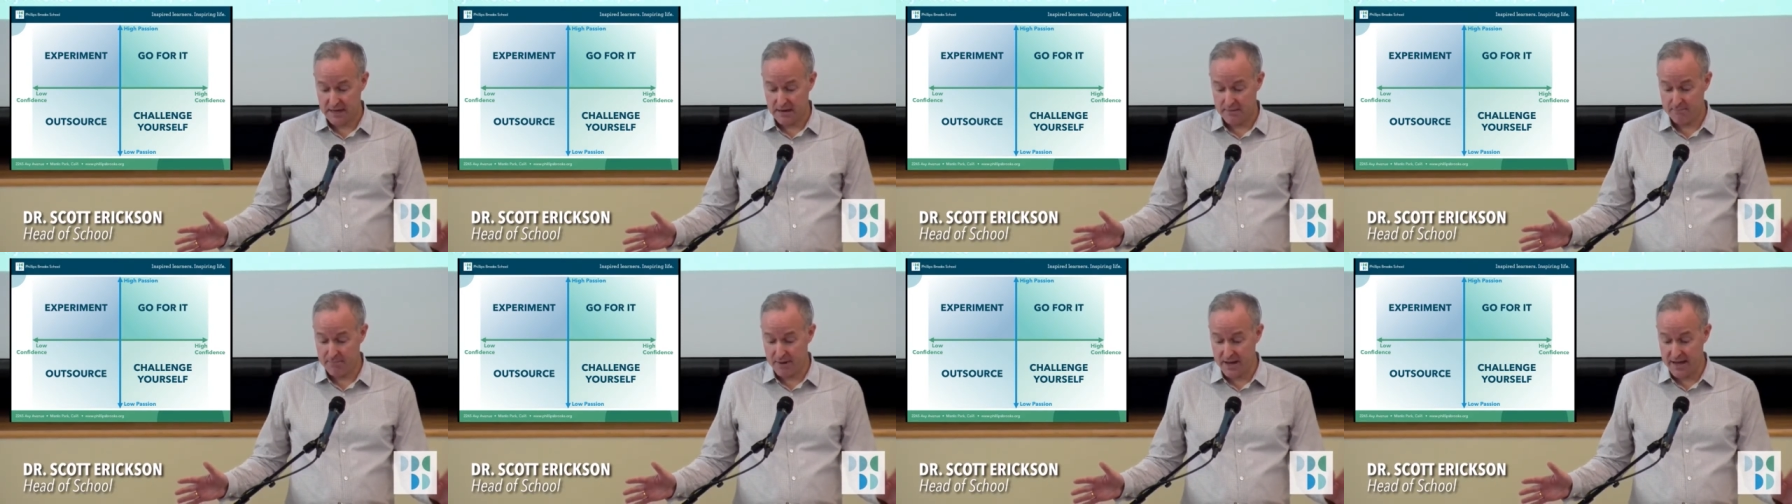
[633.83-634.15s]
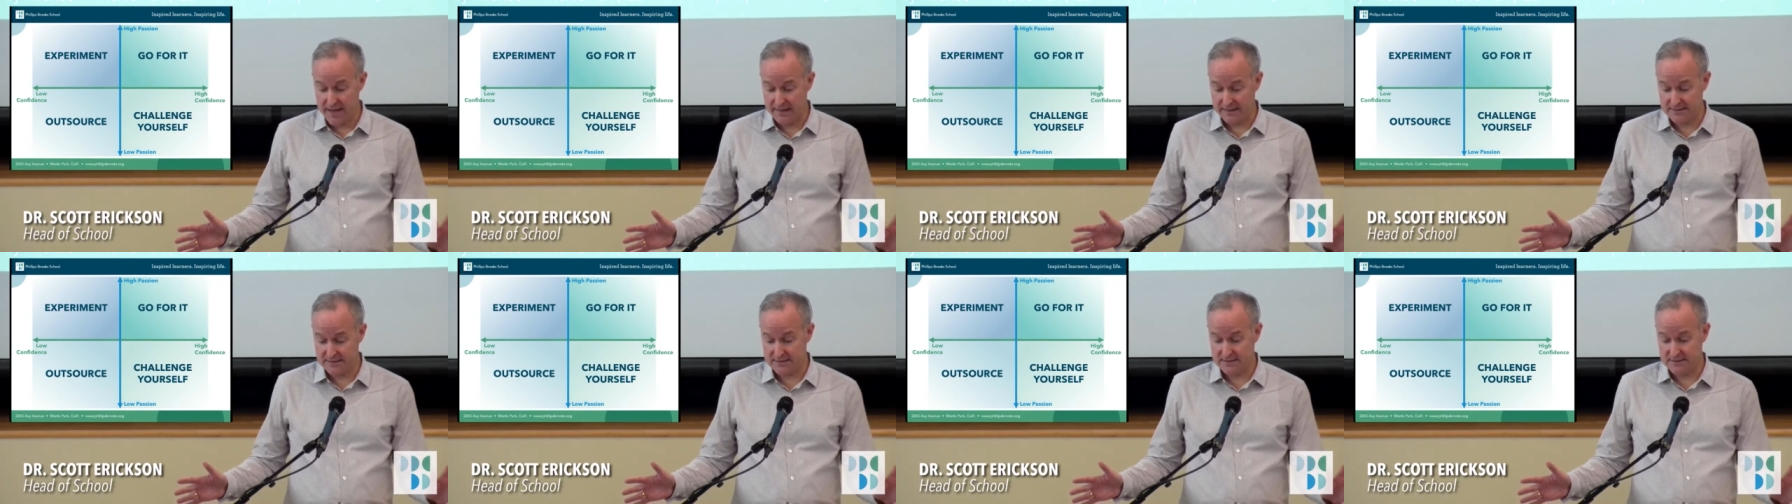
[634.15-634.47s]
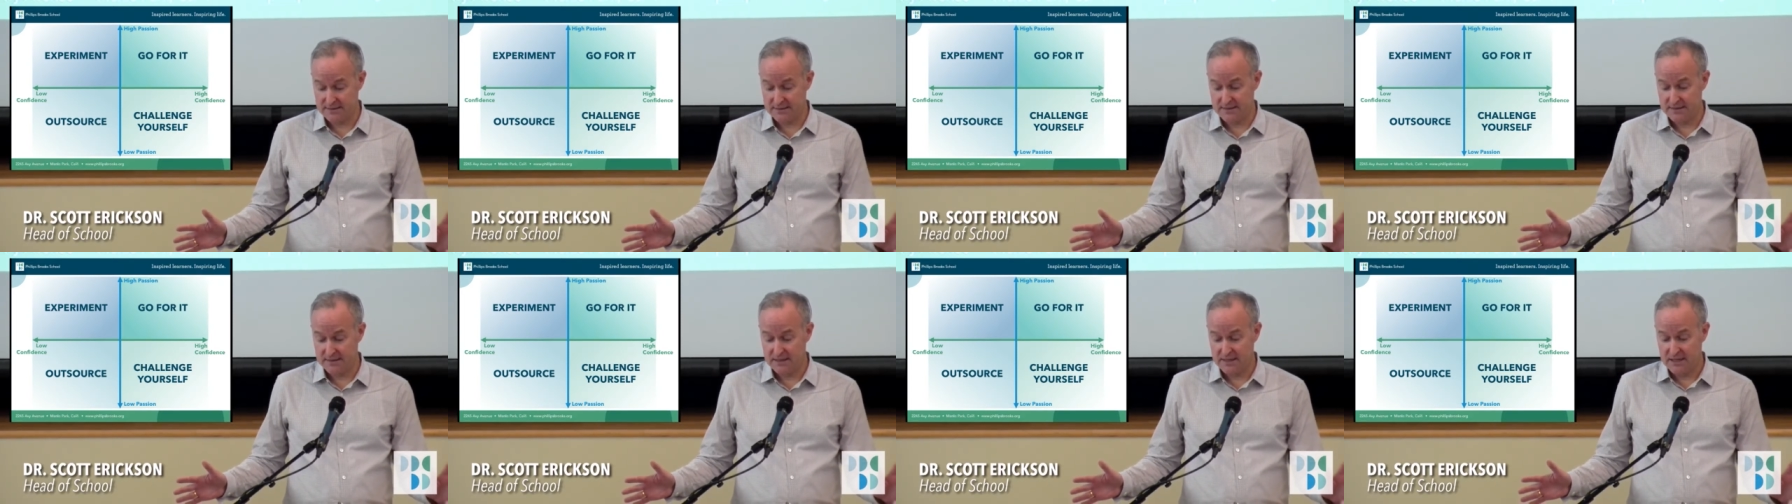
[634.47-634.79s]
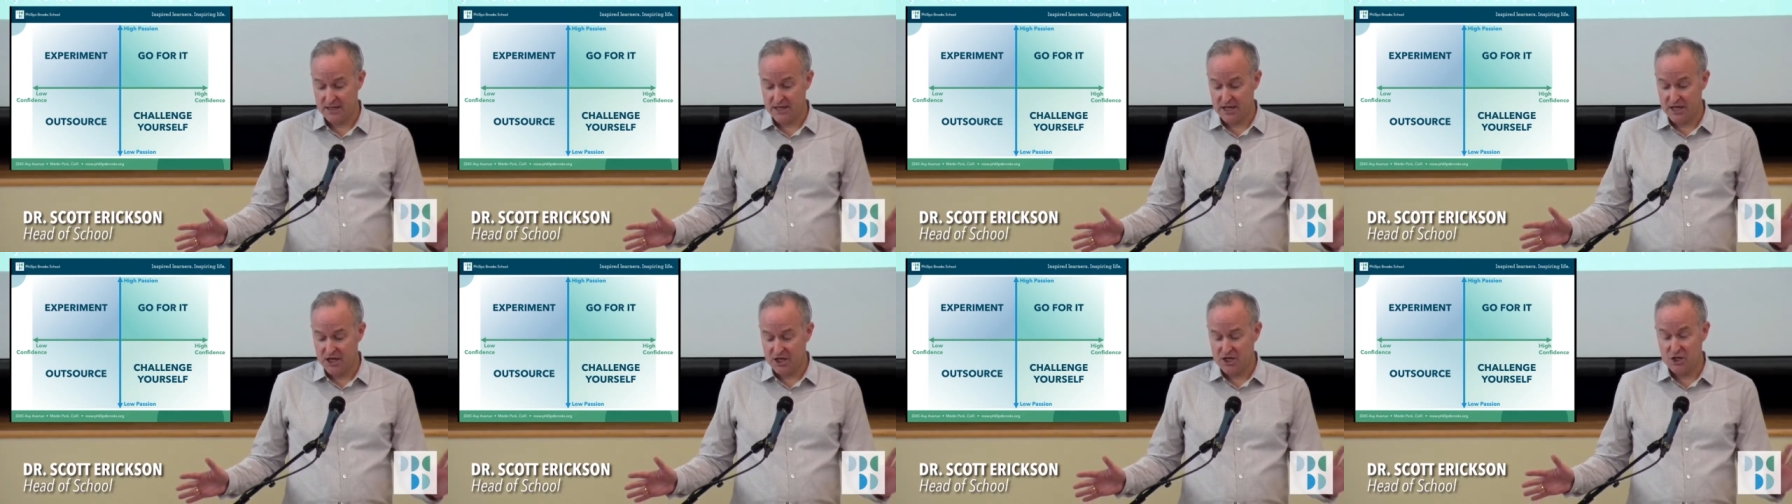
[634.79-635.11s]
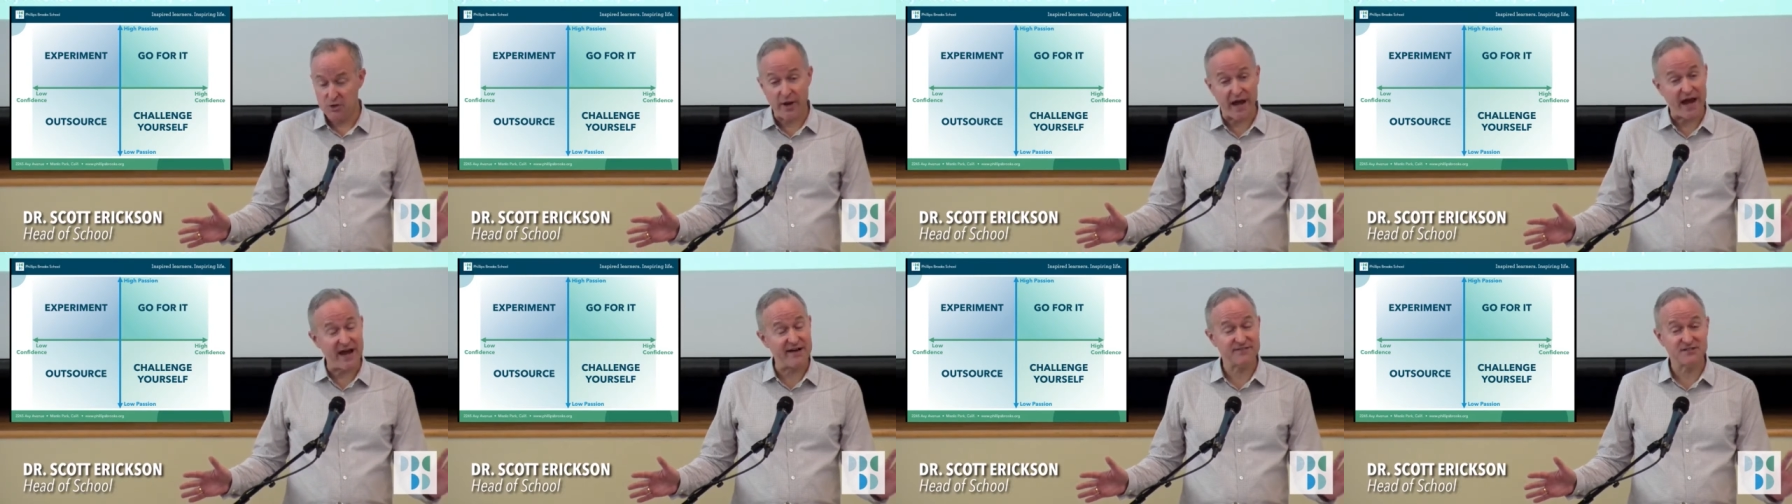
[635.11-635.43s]
but
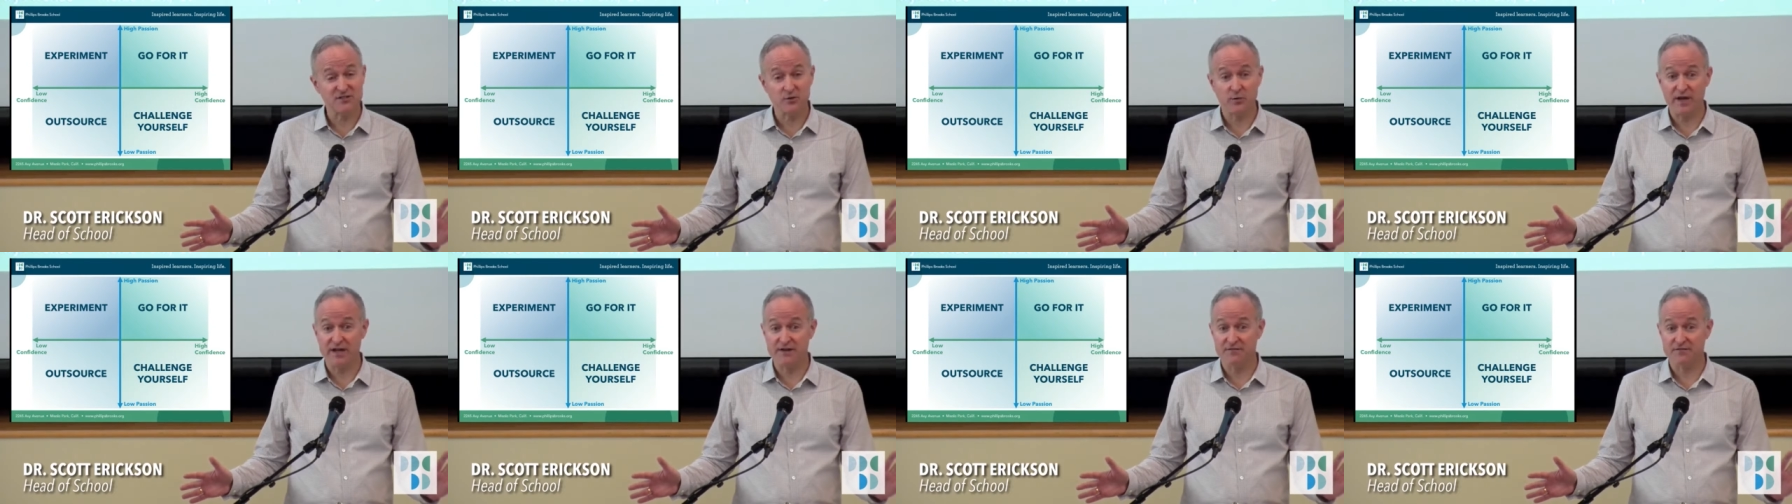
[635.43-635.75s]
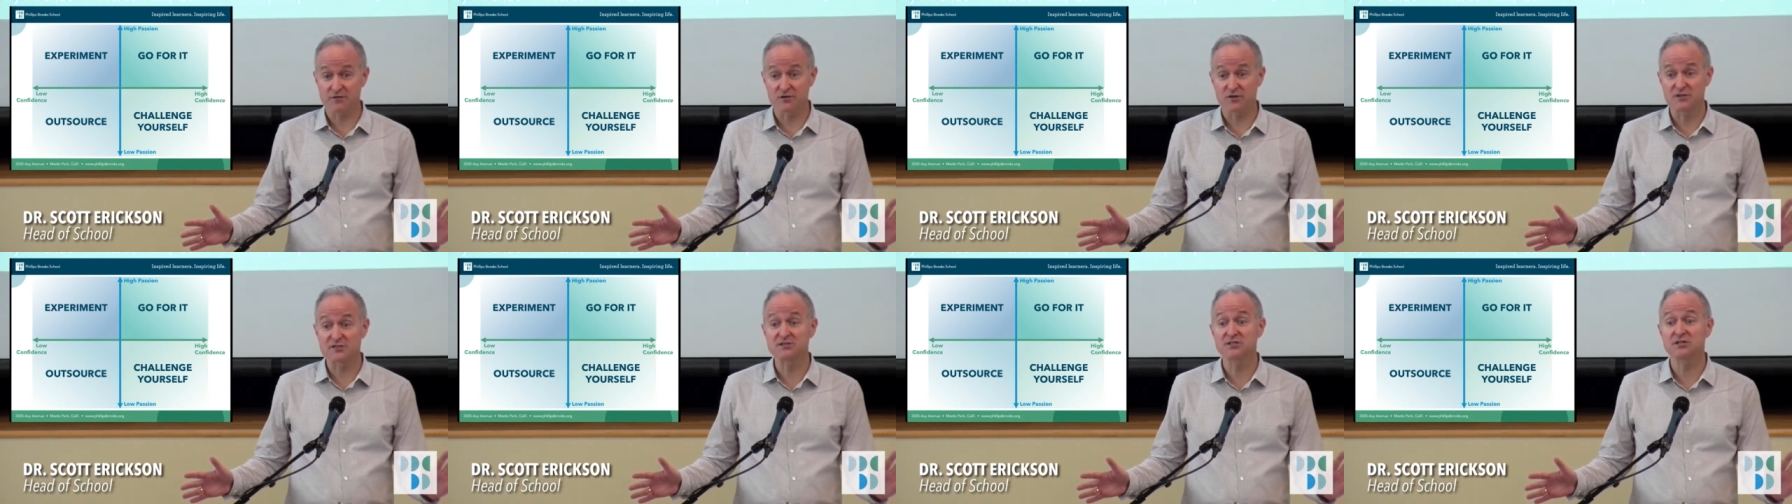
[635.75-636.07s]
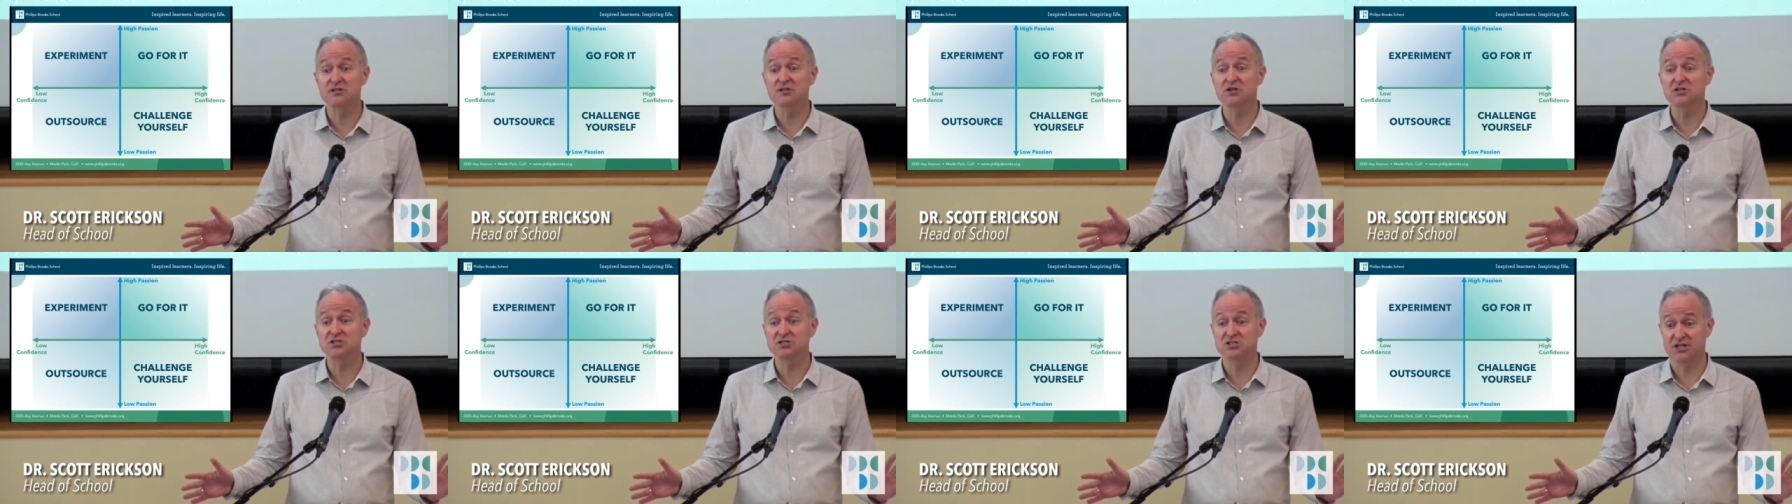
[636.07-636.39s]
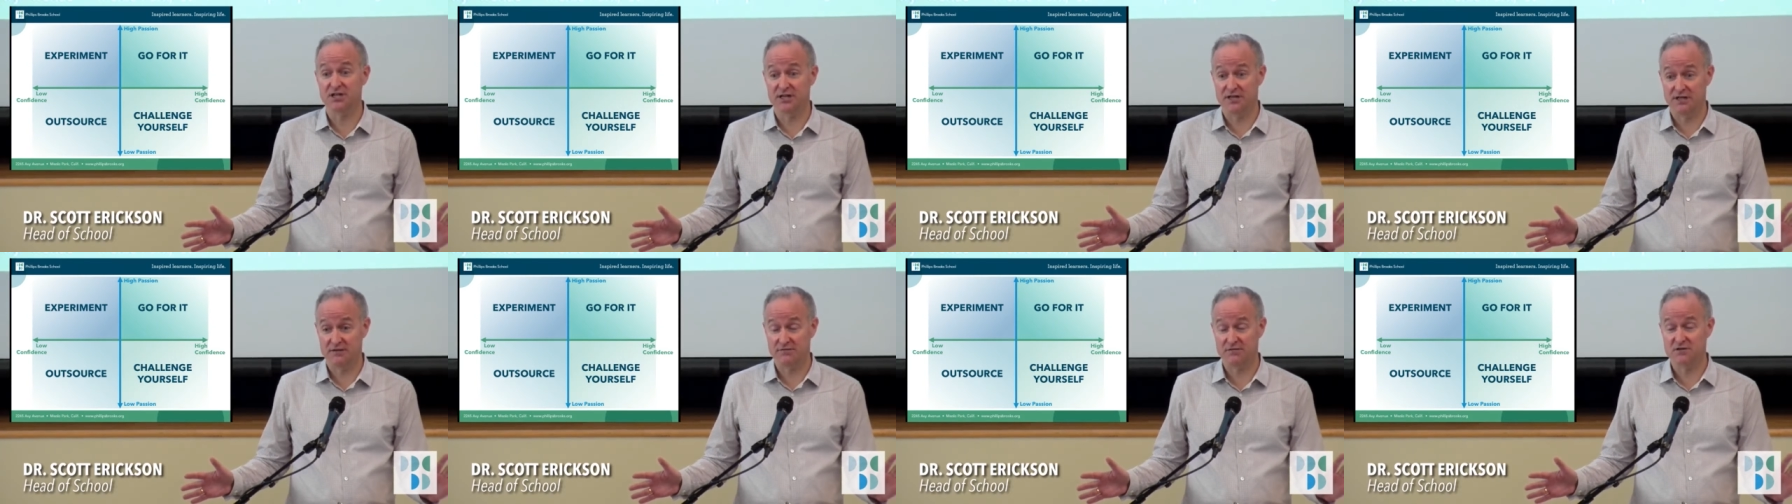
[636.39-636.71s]
you have to wait for a solution